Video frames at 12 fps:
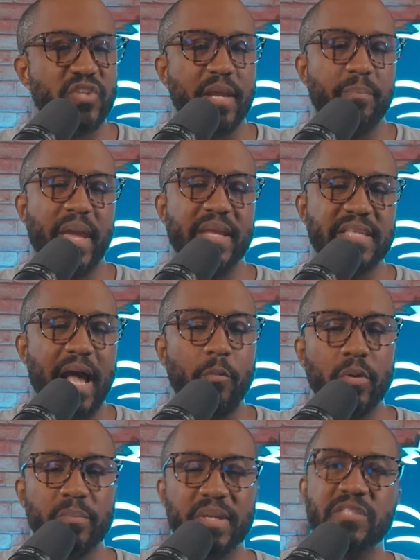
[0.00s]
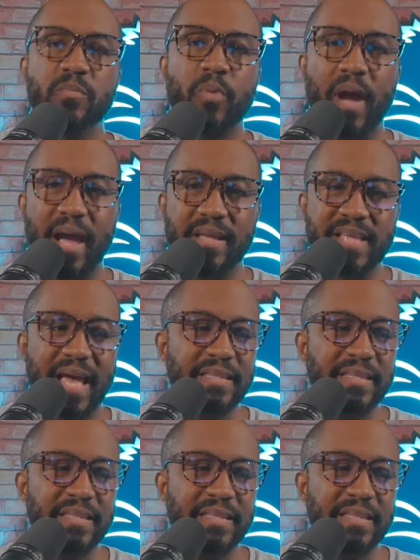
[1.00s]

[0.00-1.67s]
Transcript: Jake Bates. I wouldn't be surprised.